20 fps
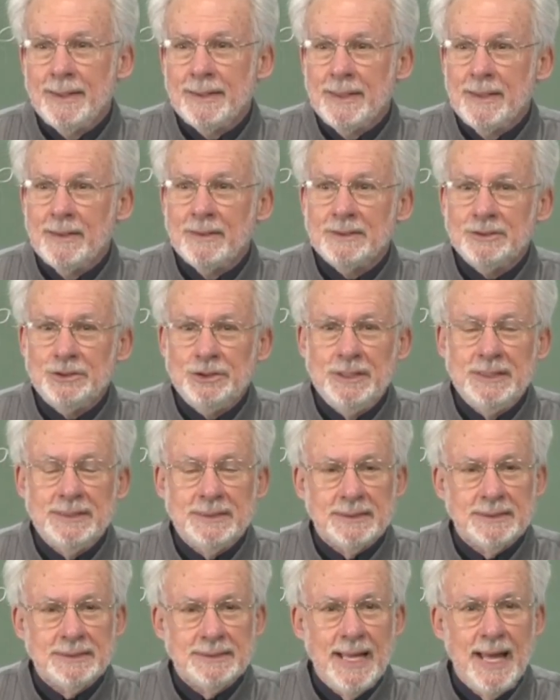that there is
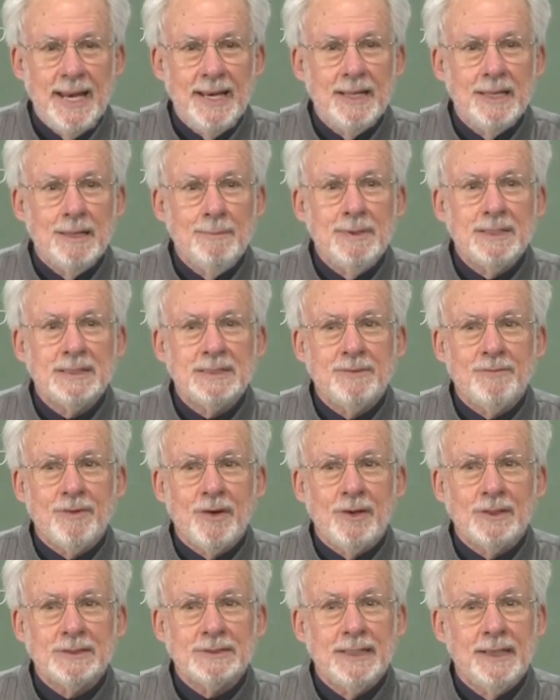Jesus standing in the midst of
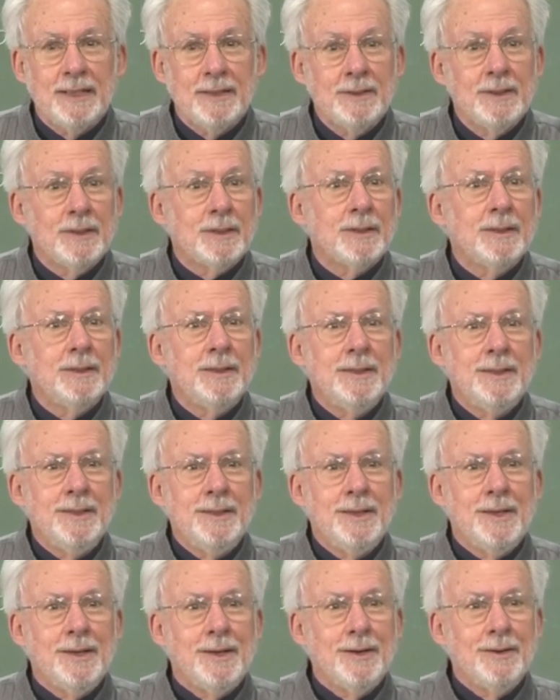it all saying, look,
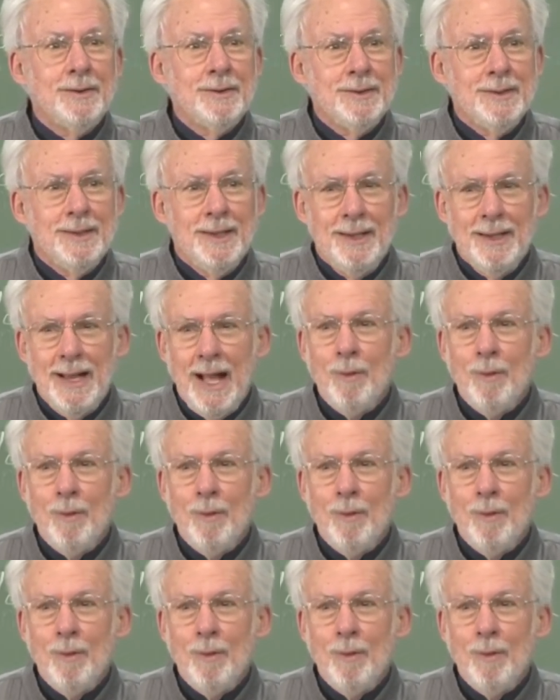you know,